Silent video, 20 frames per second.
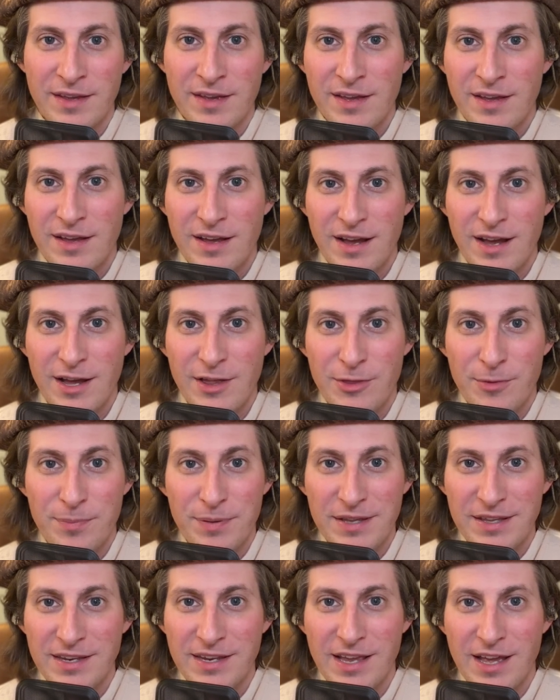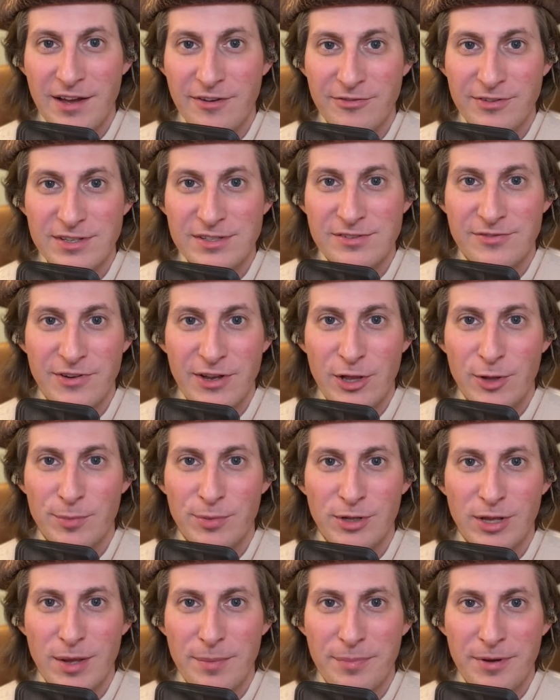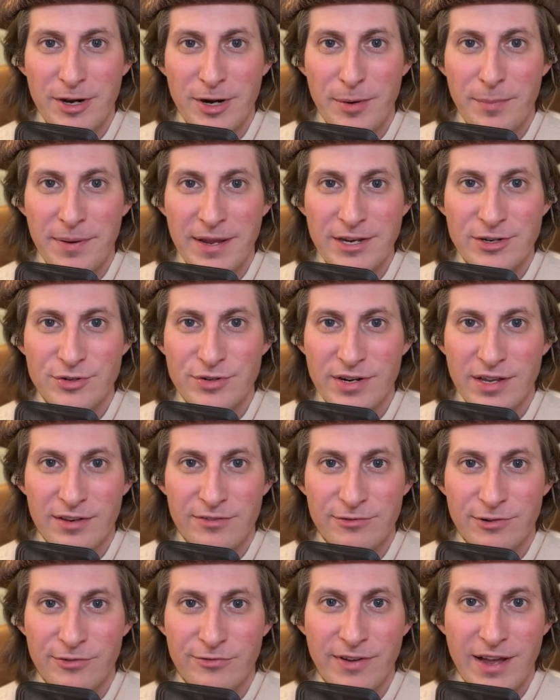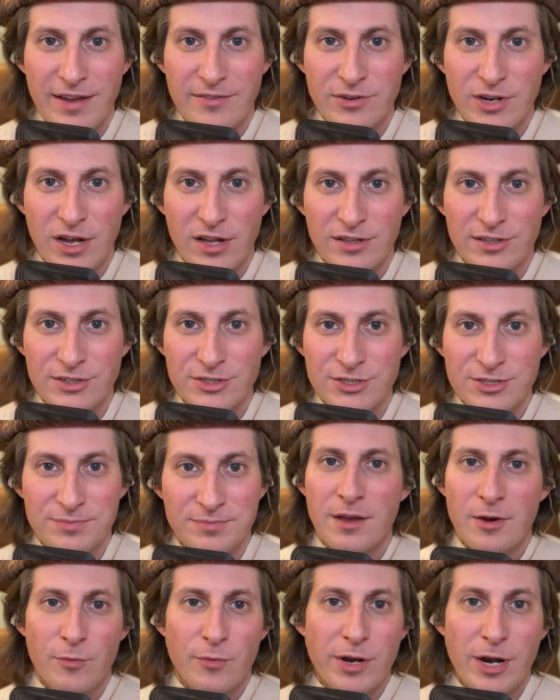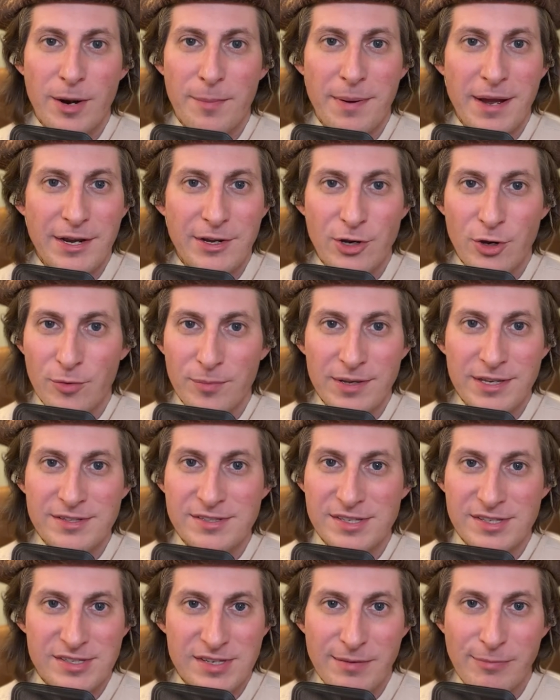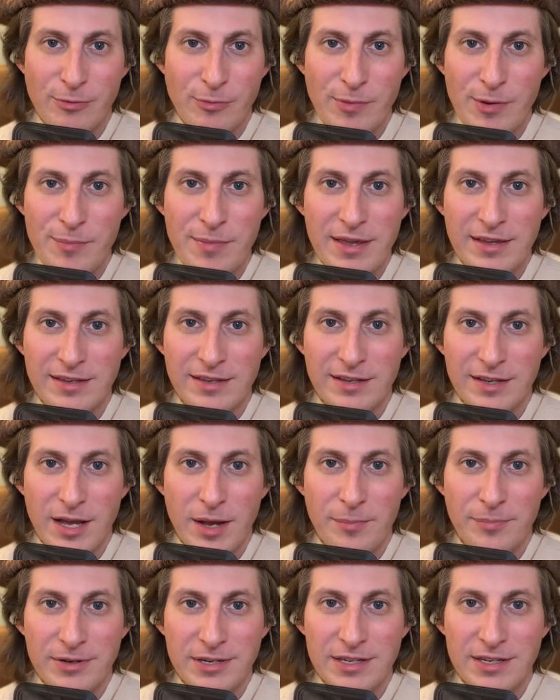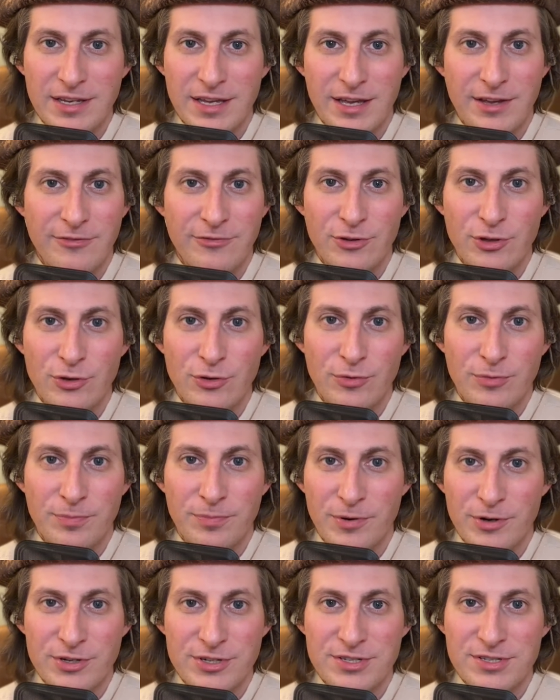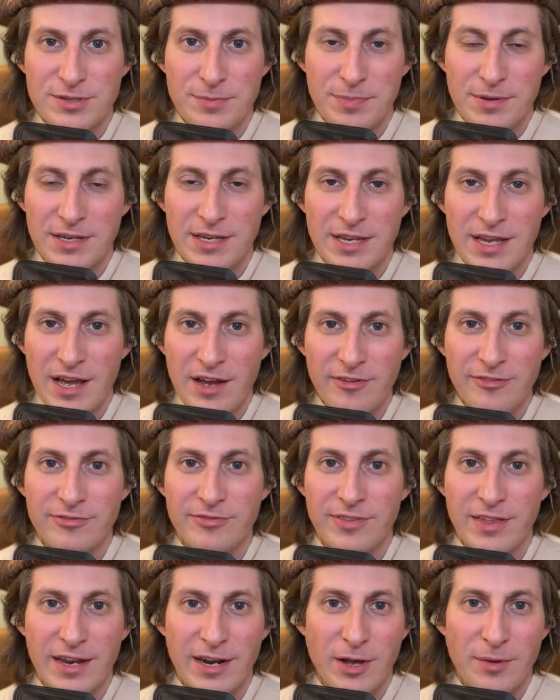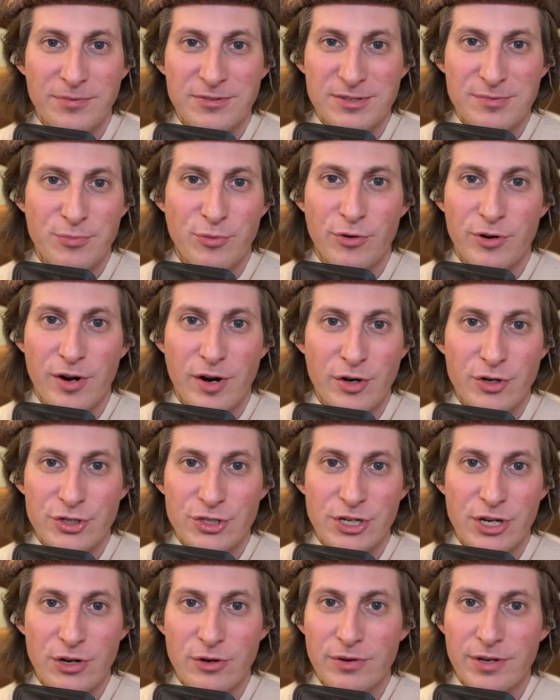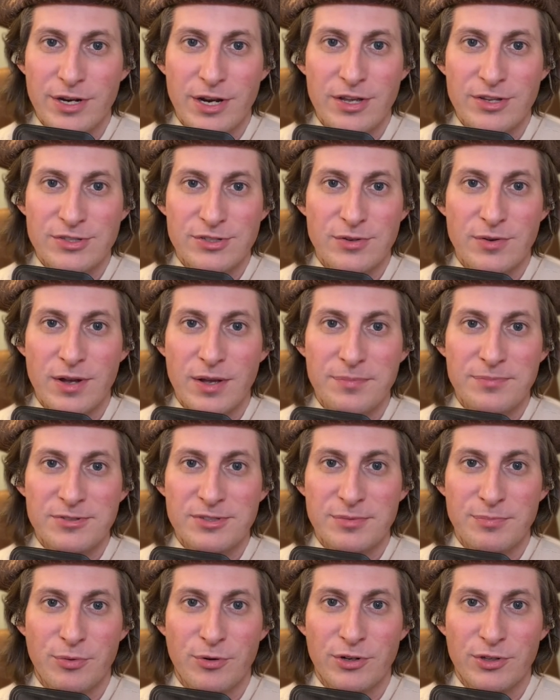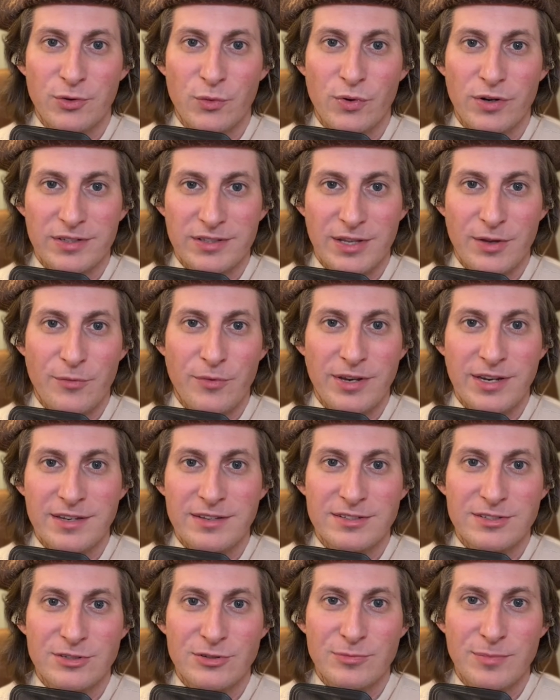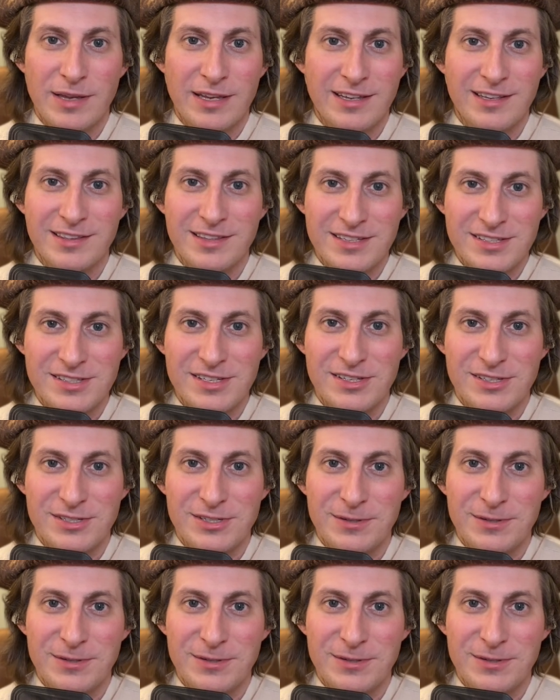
The PDF is available up on our Patreon for $5. We are by no means a supplement making company. If you purchase the PDF, that helps support our show and also helps support the work that went into making the system.